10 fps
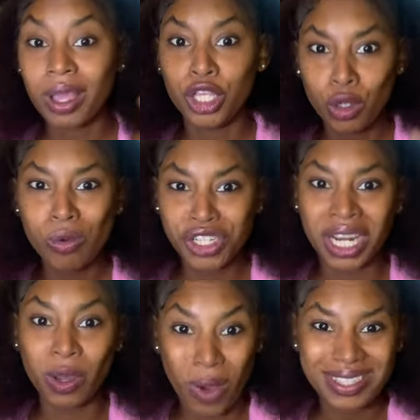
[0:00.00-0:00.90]

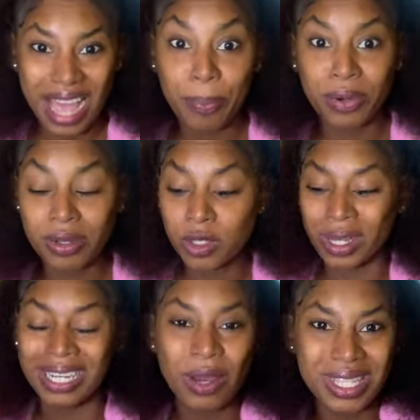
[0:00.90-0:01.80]
Usually what happens
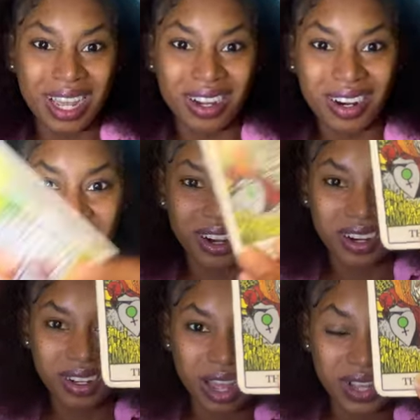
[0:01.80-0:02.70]
when you're there with a
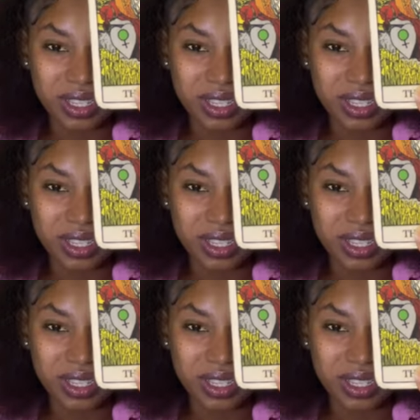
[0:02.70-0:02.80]
girl of a